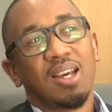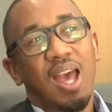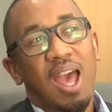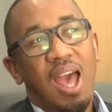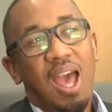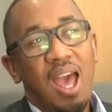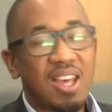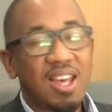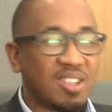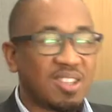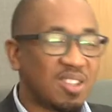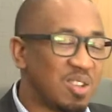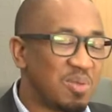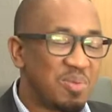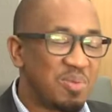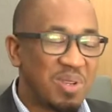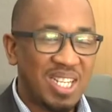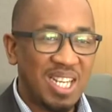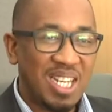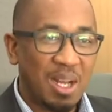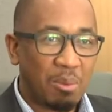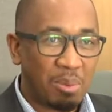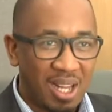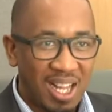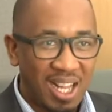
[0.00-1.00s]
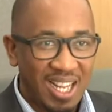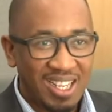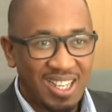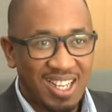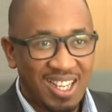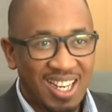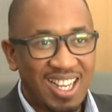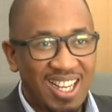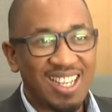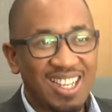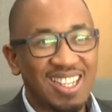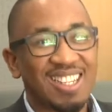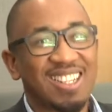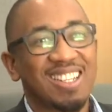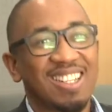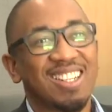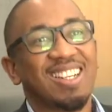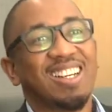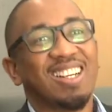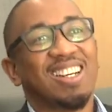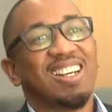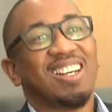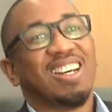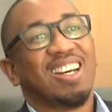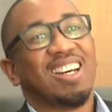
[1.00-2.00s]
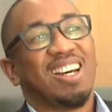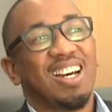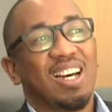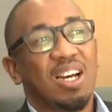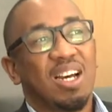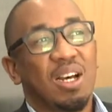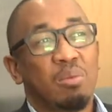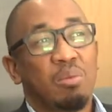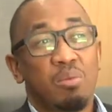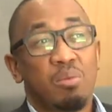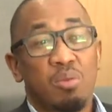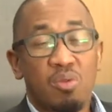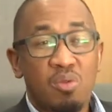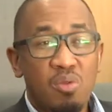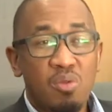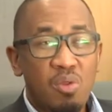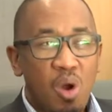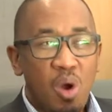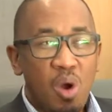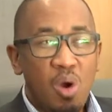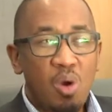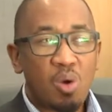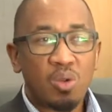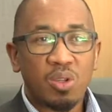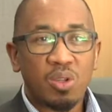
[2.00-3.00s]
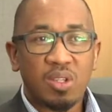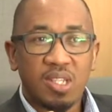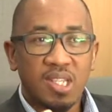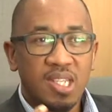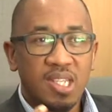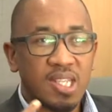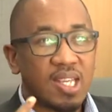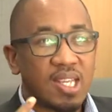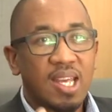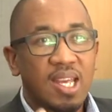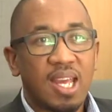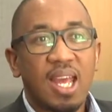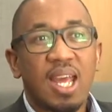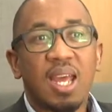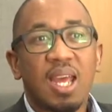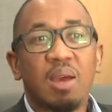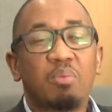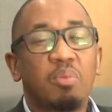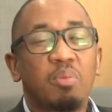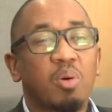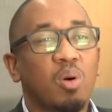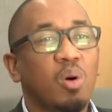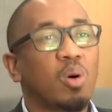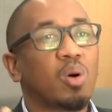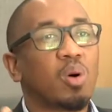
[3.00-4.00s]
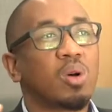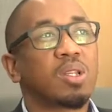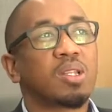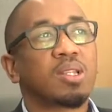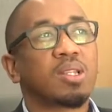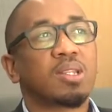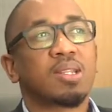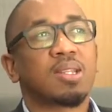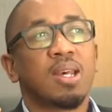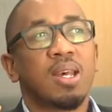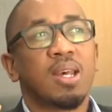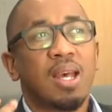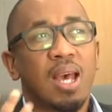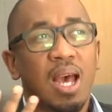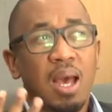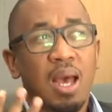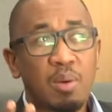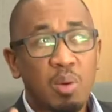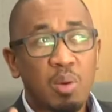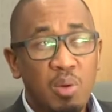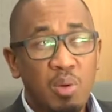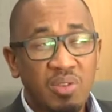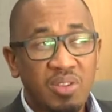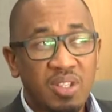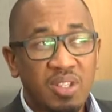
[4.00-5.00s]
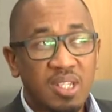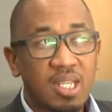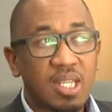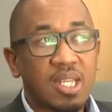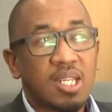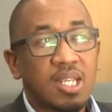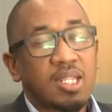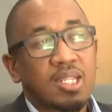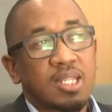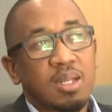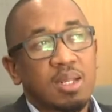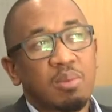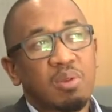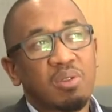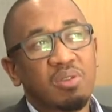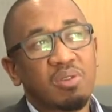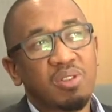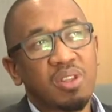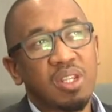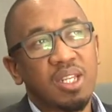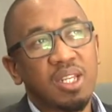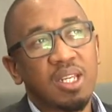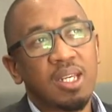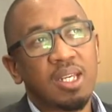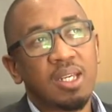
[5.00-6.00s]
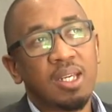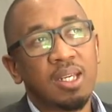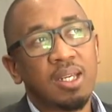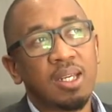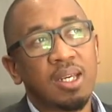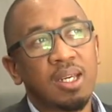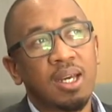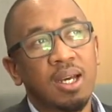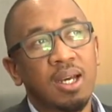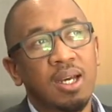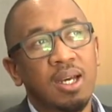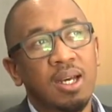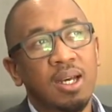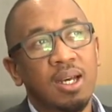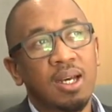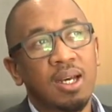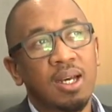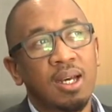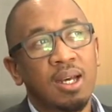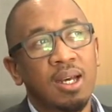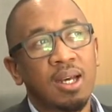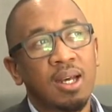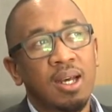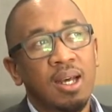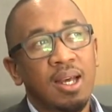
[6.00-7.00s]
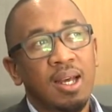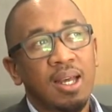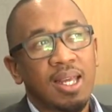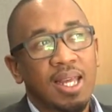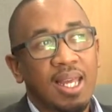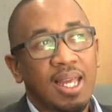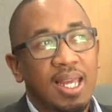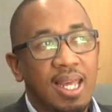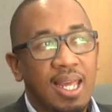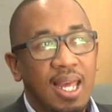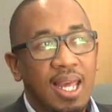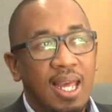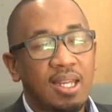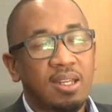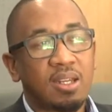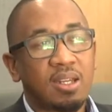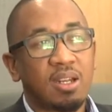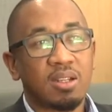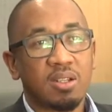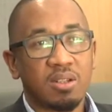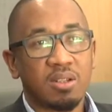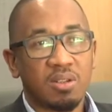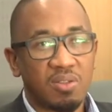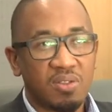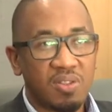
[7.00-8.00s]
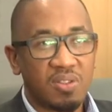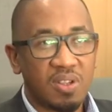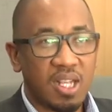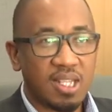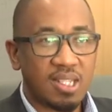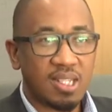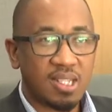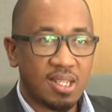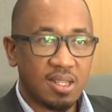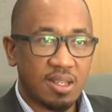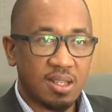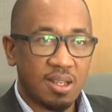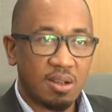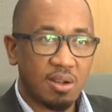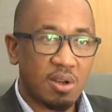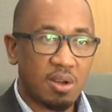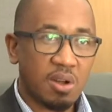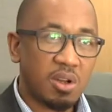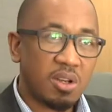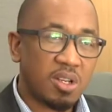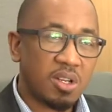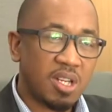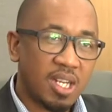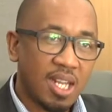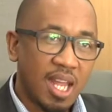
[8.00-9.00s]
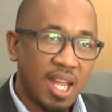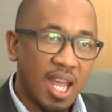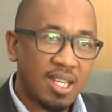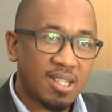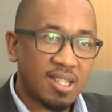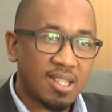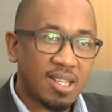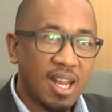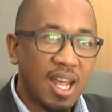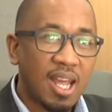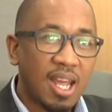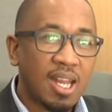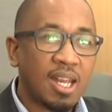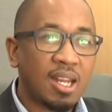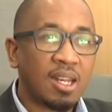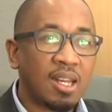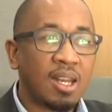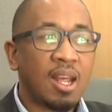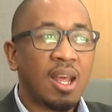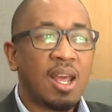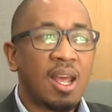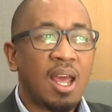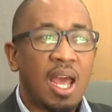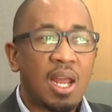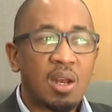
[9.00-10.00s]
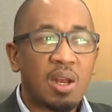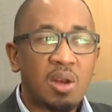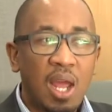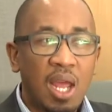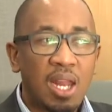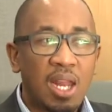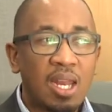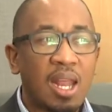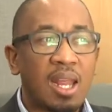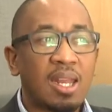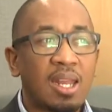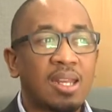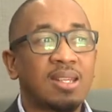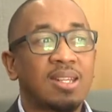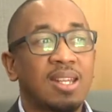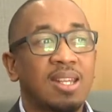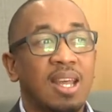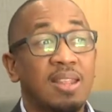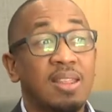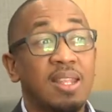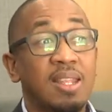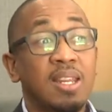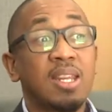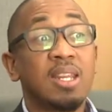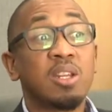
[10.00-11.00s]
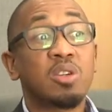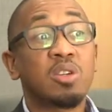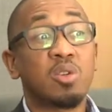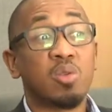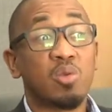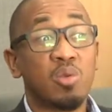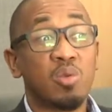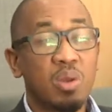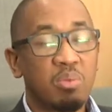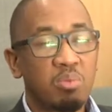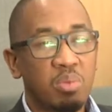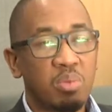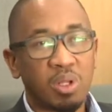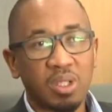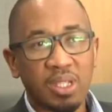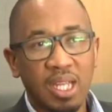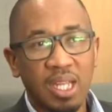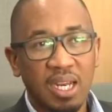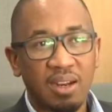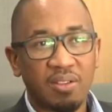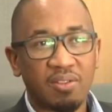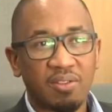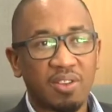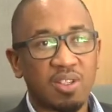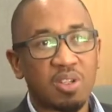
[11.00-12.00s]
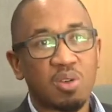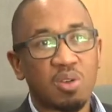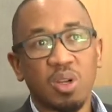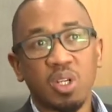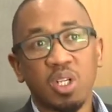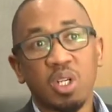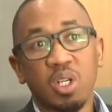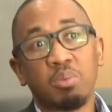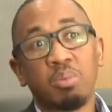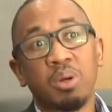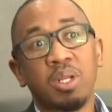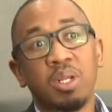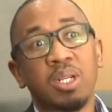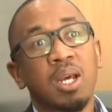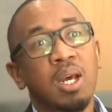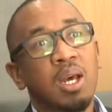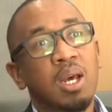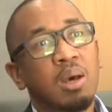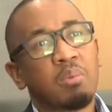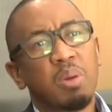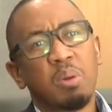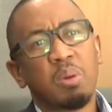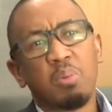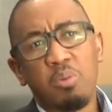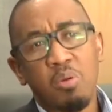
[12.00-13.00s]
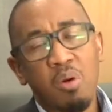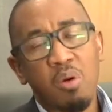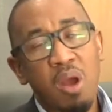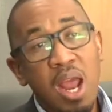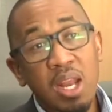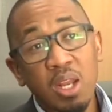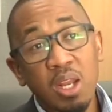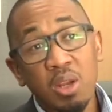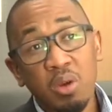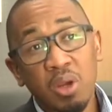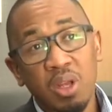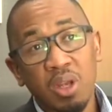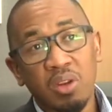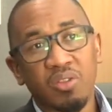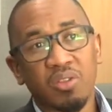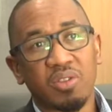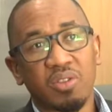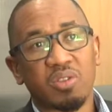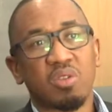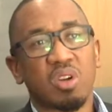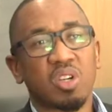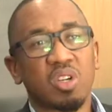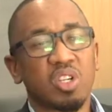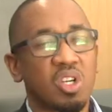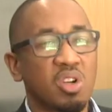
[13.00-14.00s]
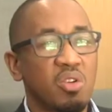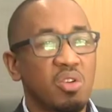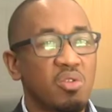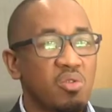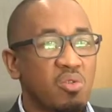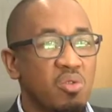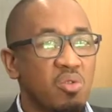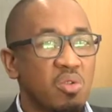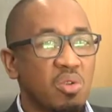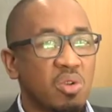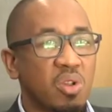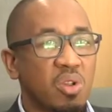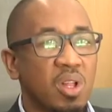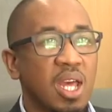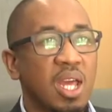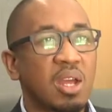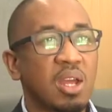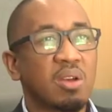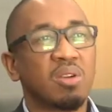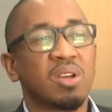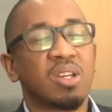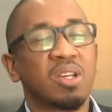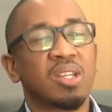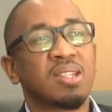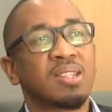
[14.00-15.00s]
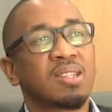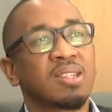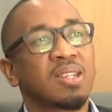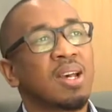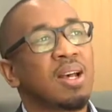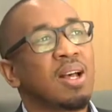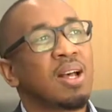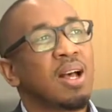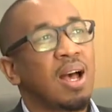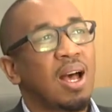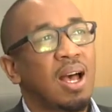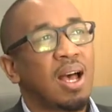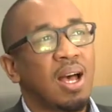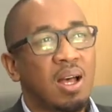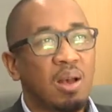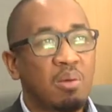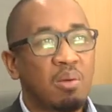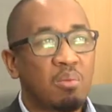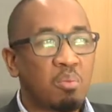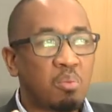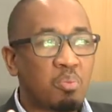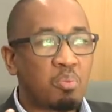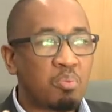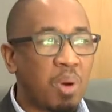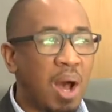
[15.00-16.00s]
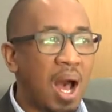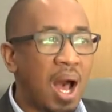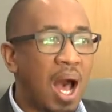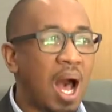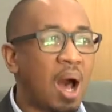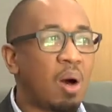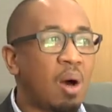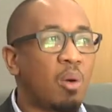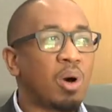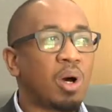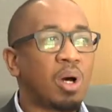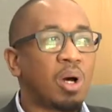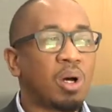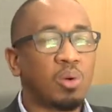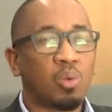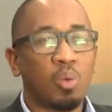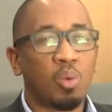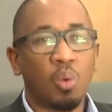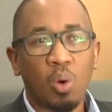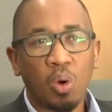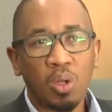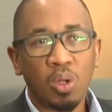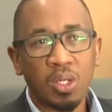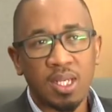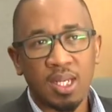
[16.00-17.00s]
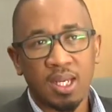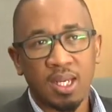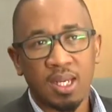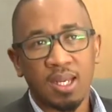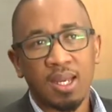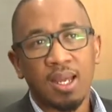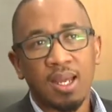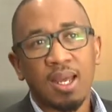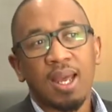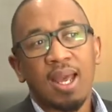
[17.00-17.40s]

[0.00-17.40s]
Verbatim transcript: has to be double underlined. Um, roads, airports. I mean, we've seen some of the uh, catastrophe that's occurred in KZN and, and, and, and, and the need to rebuild that infrastructure, but, but brand new infrastructure in rural areas, um, power, water.